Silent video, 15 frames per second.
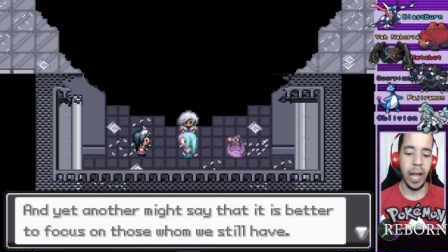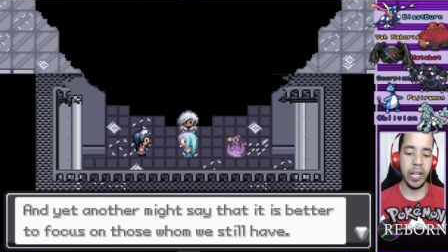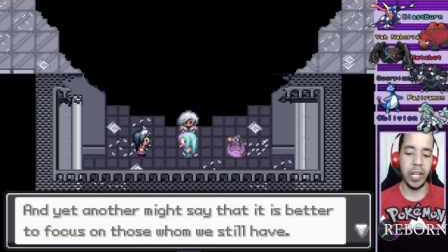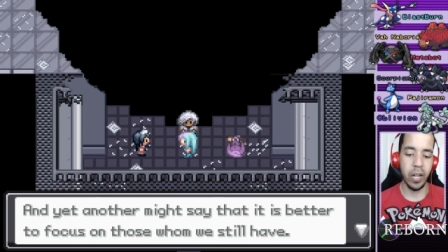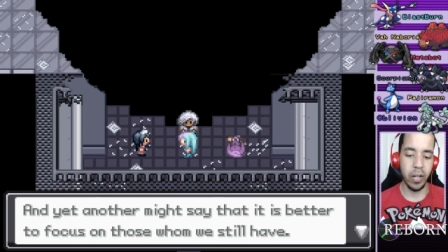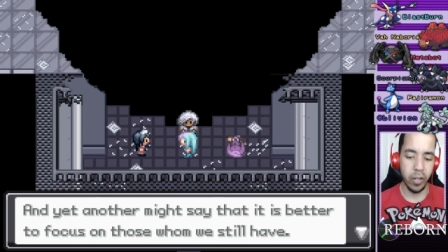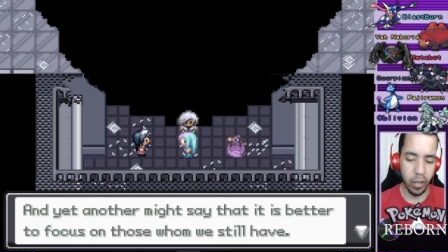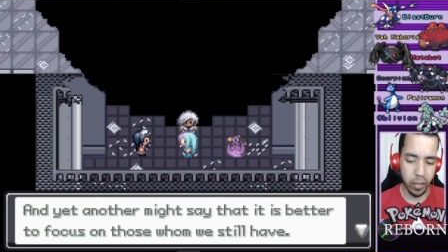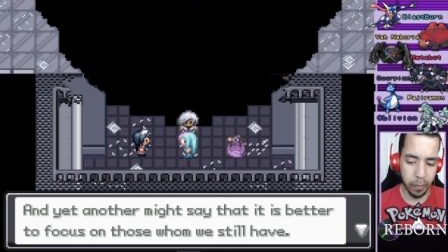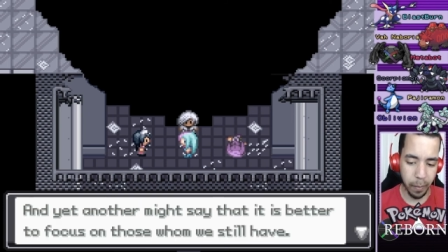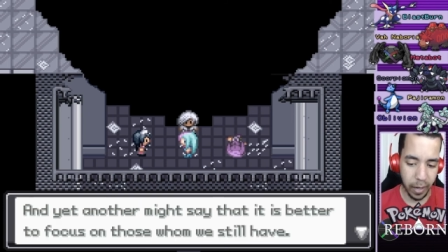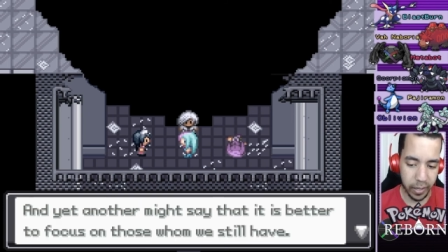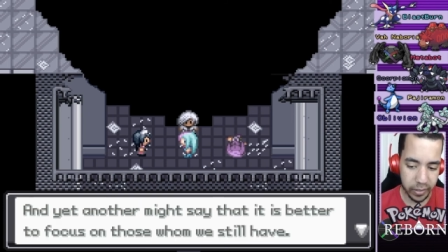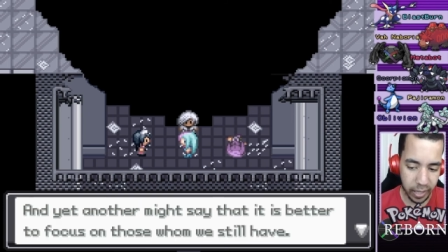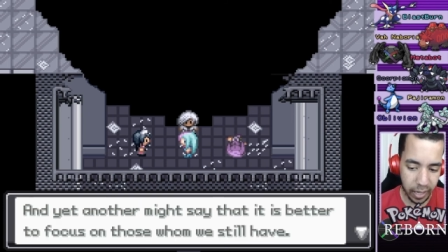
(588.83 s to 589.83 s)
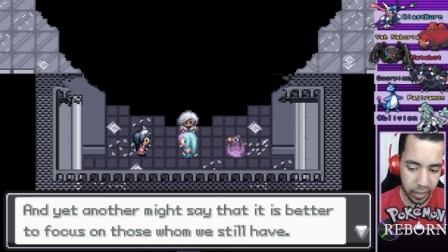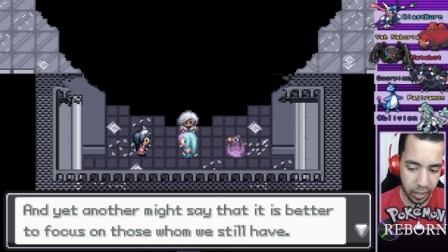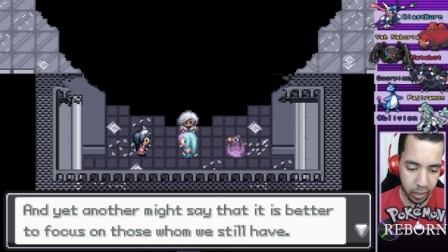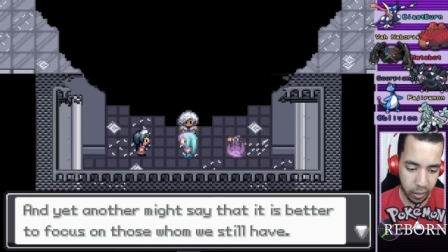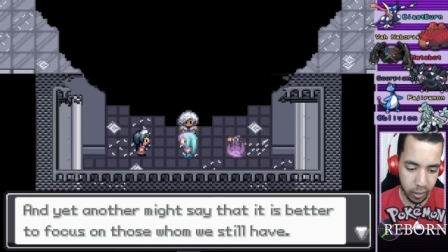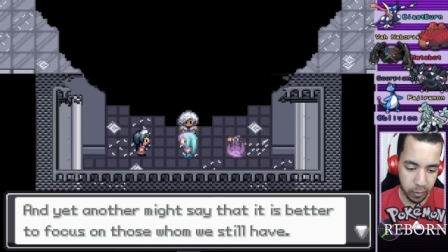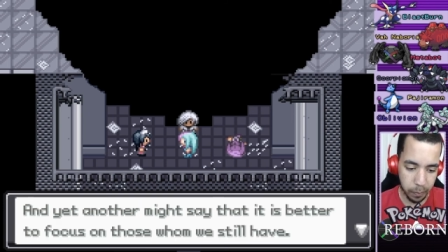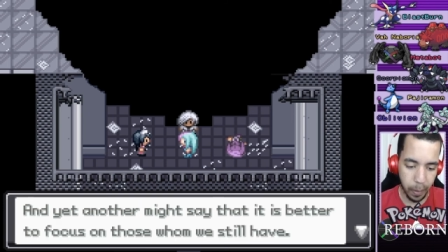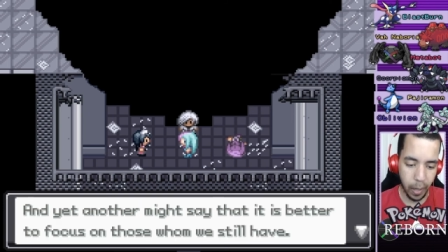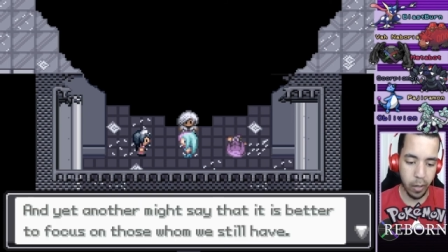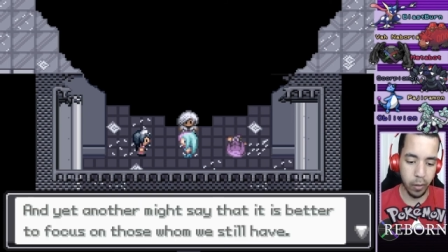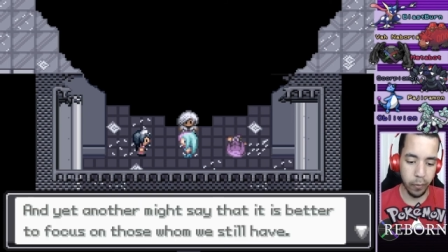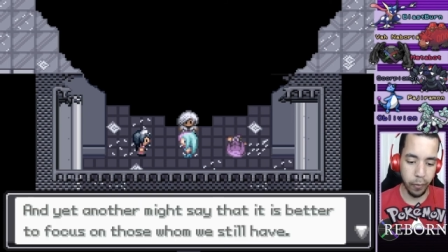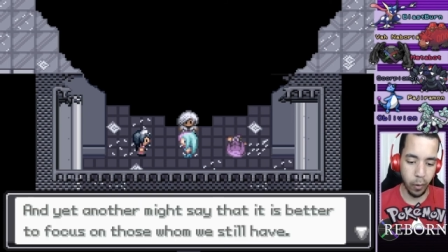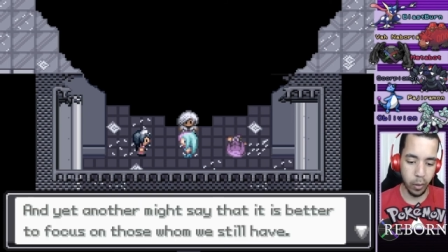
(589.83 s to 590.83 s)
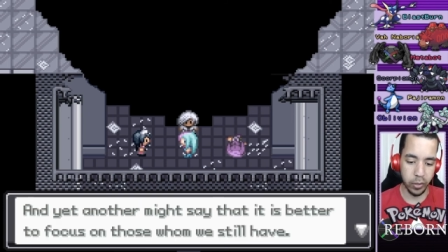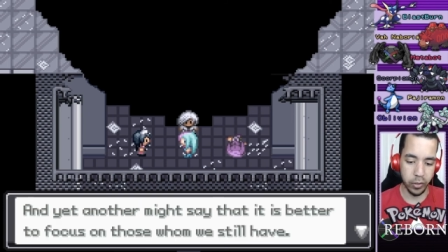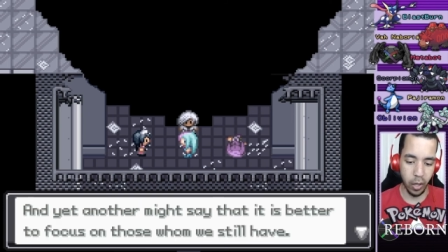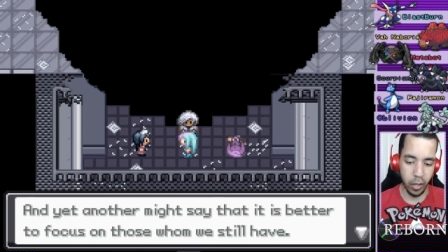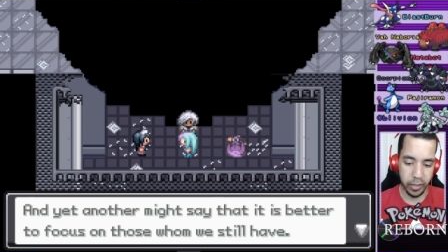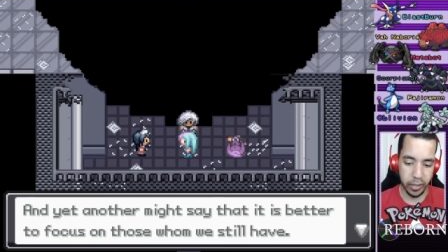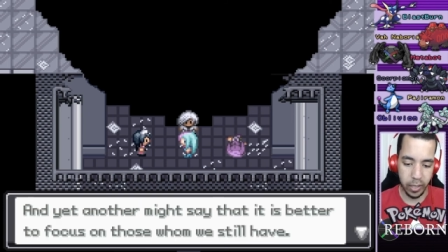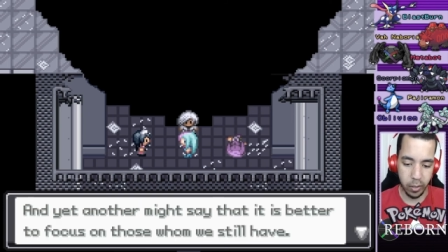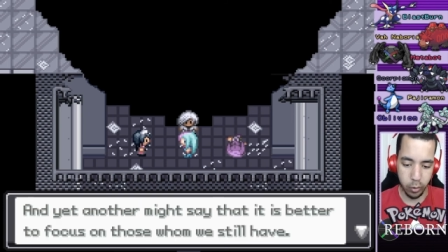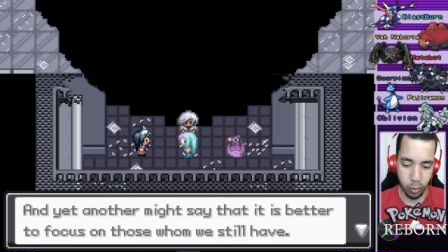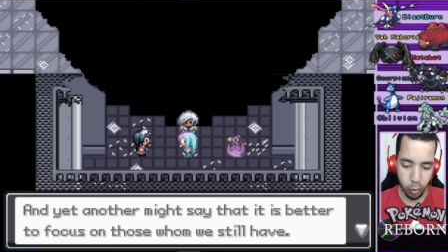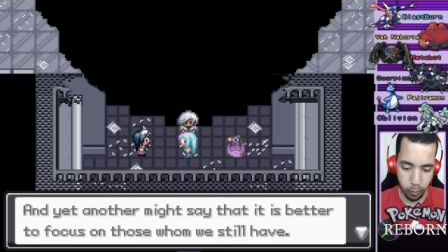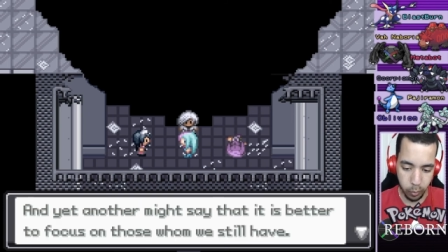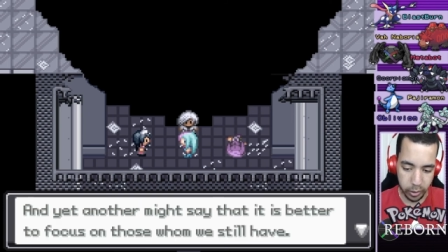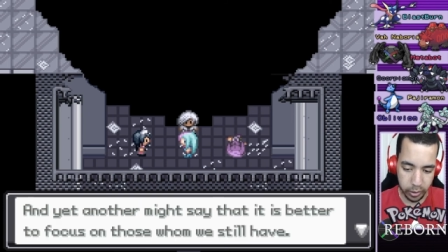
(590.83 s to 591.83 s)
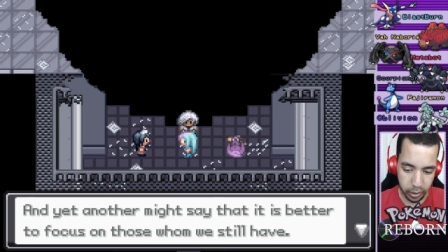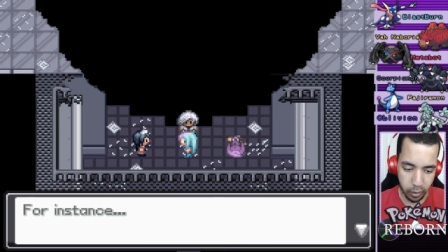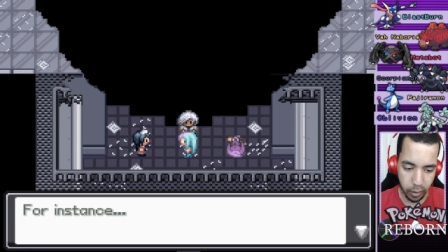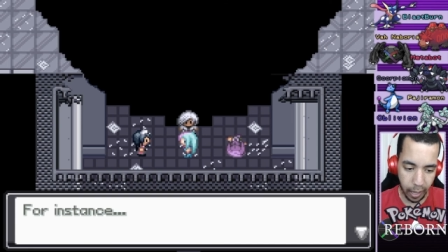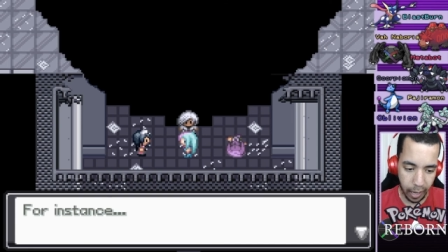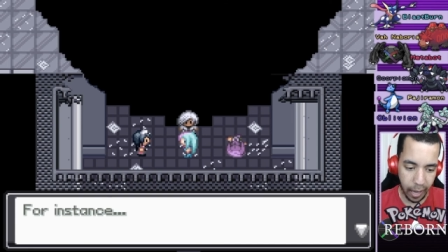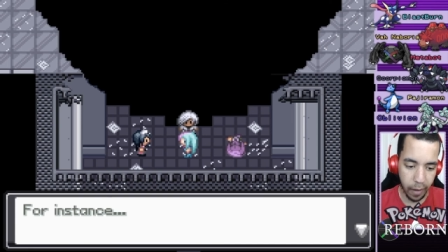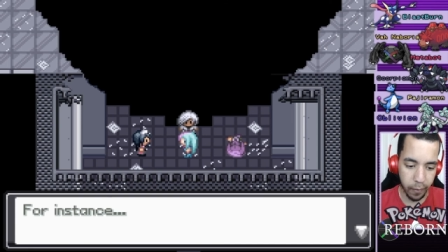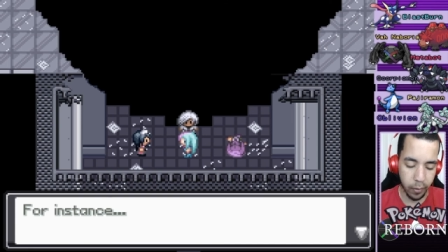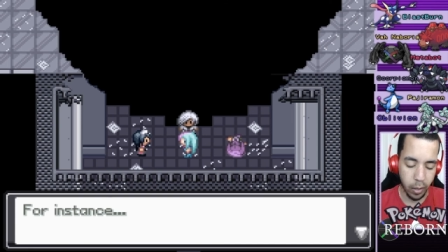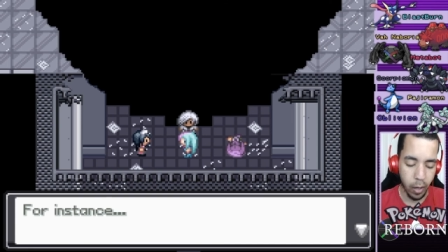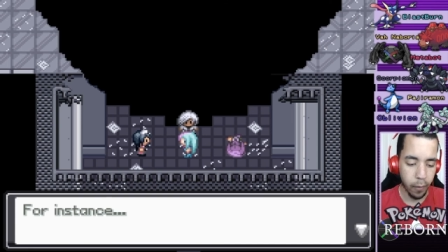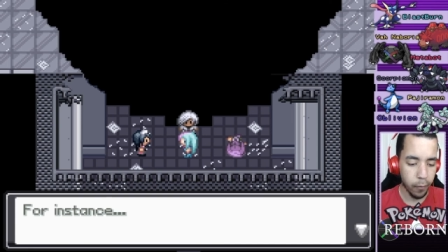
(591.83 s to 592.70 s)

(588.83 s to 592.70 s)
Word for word: And yet another might say that it is better to focus on these whom we still have.